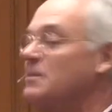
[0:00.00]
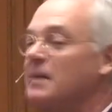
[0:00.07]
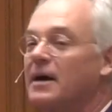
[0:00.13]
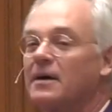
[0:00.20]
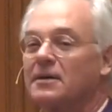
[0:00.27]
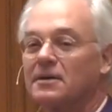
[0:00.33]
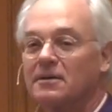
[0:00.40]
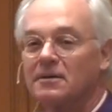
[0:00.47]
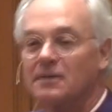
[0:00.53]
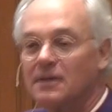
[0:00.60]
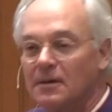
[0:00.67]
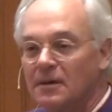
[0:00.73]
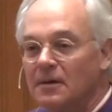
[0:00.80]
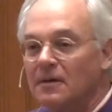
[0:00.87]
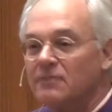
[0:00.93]
out here
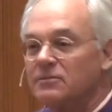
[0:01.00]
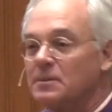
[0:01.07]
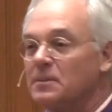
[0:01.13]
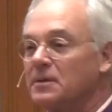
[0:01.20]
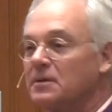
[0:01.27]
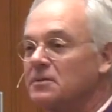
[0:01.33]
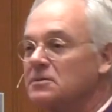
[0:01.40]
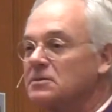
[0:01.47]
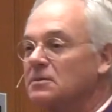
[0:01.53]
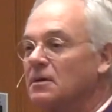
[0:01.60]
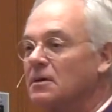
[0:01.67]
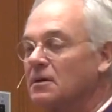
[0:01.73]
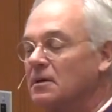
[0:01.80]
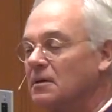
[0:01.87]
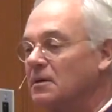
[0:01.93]
from here
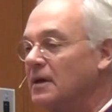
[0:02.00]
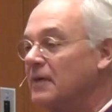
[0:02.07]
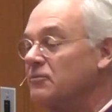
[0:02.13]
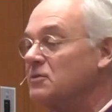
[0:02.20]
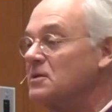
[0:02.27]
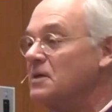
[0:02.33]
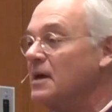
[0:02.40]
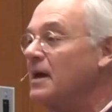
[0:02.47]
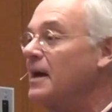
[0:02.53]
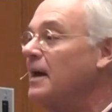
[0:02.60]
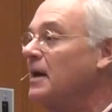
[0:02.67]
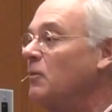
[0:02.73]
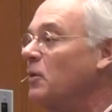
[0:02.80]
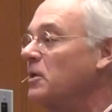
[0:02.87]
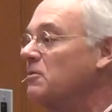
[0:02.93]
every
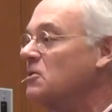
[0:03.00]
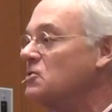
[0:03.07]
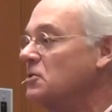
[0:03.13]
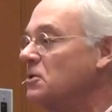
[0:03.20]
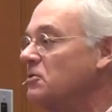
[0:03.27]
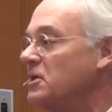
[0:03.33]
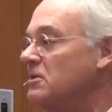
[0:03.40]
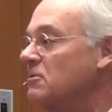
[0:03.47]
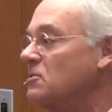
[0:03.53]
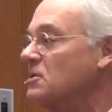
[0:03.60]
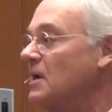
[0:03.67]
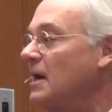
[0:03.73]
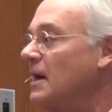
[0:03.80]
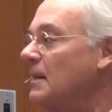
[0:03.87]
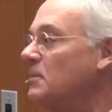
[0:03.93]
day, whether it's Cathedral
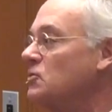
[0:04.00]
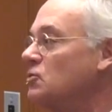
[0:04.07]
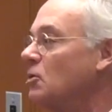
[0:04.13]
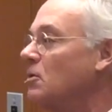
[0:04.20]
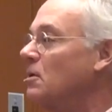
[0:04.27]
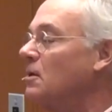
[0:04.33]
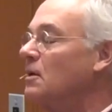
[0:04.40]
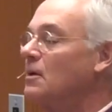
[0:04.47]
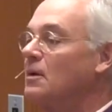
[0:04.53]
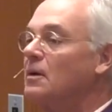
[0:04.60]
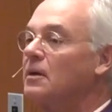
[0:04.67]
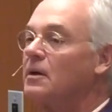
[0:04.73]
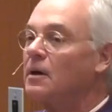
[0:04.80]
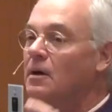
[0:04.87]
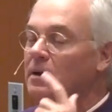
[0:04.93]
Times or
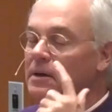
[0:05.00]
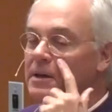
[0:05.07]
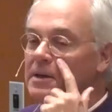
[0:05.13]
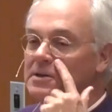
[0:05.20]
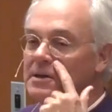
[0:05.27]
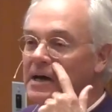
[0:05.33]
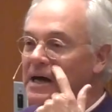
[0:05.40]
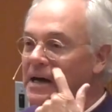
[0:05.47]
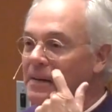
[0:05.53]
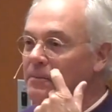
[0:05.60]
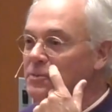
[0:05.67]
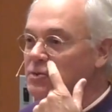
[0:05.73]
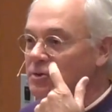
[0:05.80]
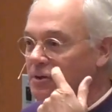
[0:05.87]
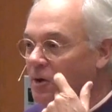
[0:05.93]

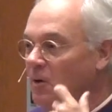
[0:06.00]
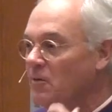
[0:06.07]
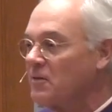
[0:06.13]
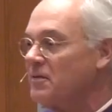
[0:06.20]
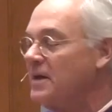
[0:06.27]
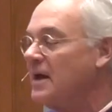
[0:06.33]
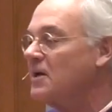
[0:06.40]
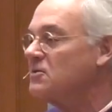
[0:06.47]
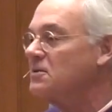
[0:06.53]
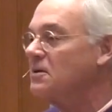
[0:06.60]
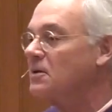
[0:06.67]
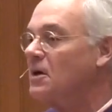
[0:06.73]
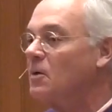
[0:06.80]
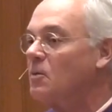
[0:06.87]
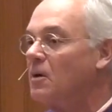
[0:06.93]
E-Times or all the things
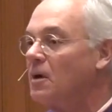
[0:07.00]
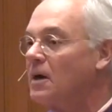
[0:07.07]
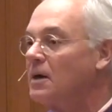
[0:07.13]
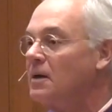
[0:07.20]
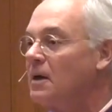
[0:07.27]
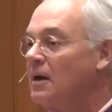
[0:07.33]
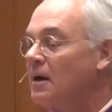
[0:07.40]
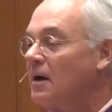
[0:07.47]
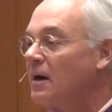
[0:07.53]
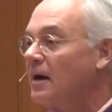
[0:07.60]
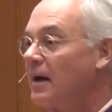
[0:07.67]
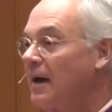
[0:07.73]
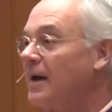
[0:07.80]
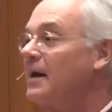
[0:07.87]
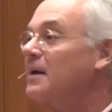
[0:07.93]
that go on,
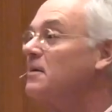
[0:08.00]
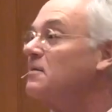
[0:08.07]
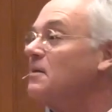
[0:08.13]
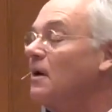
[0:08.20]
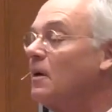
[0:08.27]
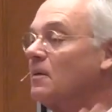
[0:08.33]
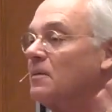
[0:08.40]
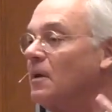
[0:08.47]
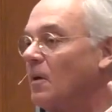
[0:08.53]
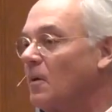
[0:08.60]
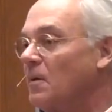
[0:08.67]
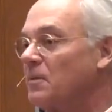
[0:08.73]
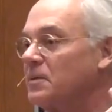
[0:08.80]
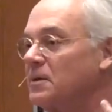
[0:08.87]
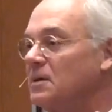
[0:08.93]
and
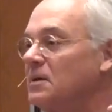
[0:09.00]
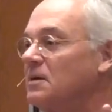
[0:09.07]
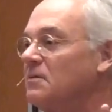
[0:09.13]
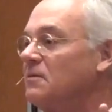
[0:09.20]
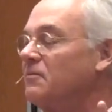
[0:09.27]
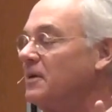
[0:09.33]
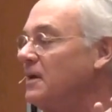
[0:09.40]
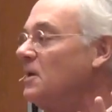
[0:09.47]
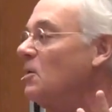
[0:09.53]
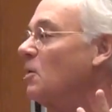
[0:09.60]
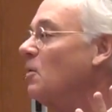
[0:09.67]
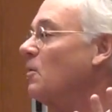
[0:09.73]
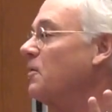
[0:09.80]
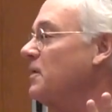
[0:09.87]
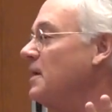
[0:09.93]
all the
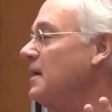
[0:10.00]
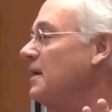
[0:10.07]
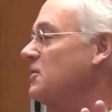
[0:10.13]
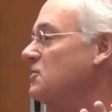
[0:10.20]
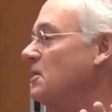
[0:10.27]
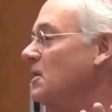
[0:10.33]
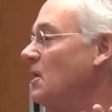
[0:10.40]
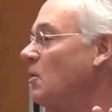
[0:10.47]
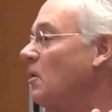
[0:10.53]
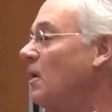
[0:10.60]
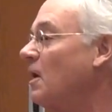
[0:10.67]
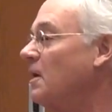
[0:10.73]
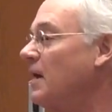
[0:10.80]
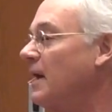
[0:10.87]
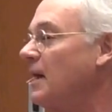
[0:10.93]
video things that go
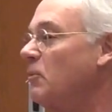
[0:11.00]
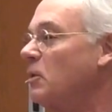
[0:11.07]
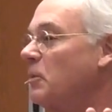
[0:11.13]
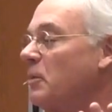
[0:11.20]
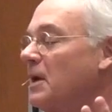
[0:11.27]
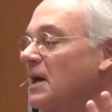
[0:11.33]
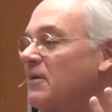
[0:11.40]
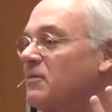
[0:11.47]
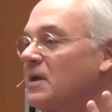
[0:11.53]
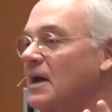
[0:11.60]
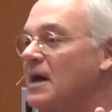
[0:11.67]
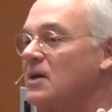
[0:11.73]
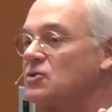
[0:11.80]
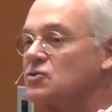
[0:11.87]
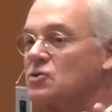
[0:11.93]
on. And when we have
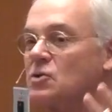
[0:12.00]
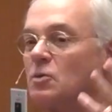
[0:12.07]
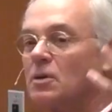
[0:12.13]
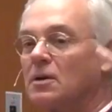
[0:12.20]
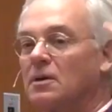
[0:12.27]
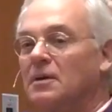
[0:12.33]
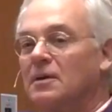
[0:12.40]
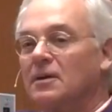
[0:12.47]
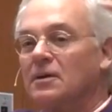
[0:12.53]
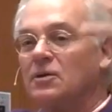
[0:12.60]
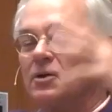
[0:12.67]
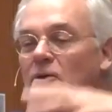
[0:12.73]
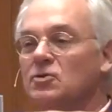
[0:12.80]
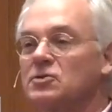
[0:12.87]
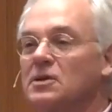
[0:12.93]
guests who are
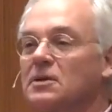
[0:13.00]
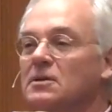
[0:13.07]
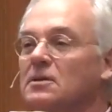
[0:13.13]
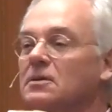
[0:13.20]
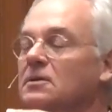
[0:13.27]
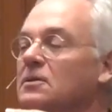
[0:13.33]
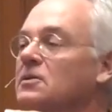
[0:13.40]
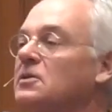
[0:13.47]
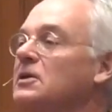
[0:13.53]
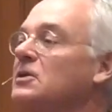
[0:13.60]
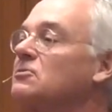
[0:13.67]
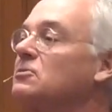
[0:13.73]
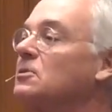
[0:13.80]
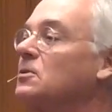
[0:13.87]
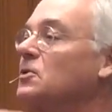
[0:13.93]
using the
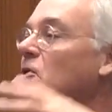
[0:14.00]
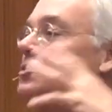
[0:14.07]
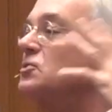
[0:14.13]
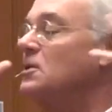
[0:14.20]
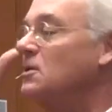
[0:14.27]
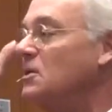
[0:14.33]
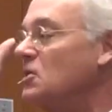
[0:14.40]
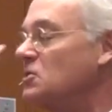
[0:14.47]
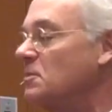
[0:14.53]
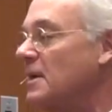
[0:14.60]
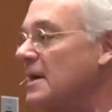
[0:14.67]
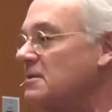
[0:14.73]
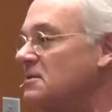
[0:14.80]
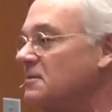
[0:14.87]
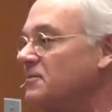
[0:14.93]
cathedral, using these
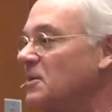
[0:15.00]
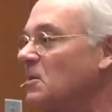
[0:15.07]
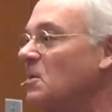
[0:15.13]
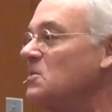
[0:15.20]
microphones